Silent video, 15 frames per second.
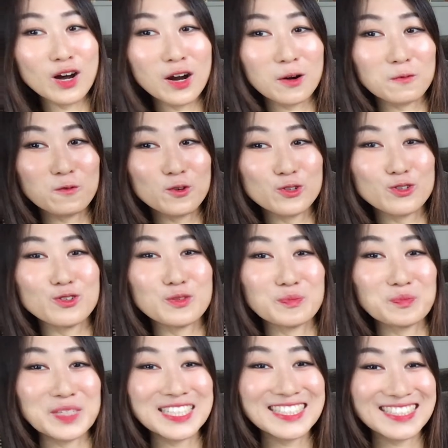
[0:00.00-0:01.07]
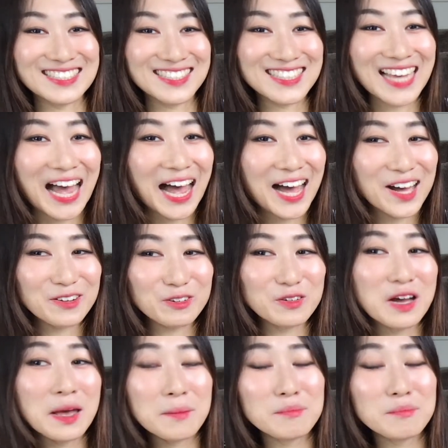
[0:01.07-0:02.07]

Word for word: are for you Pizzaru